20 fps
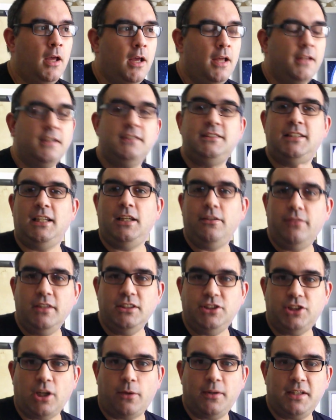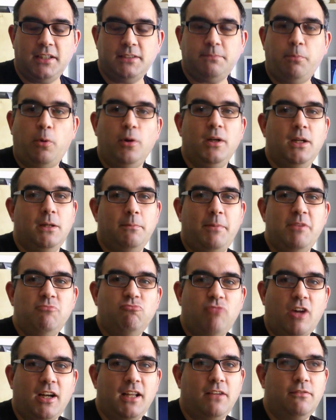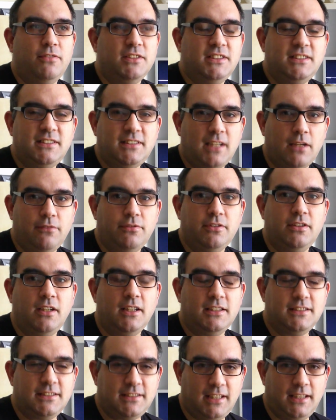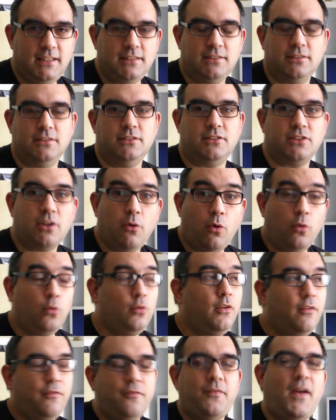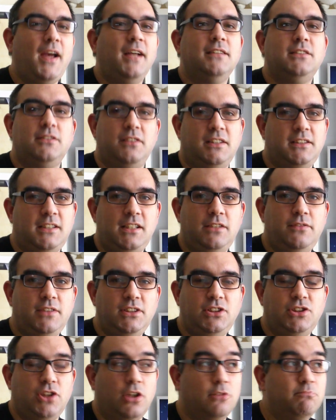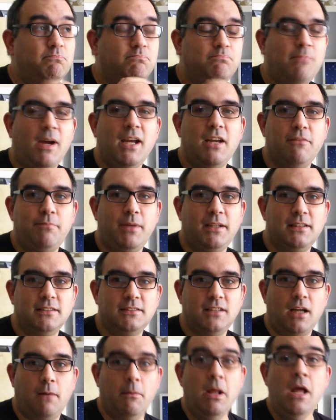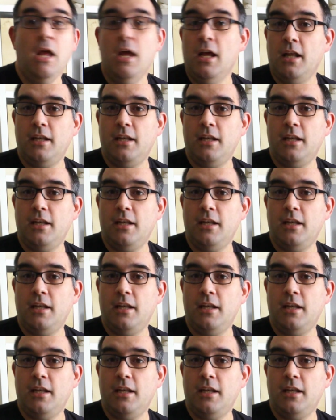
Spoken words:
The TV show at this point has been running for 7 seasons, so all the fans of the TV show may have picked this up.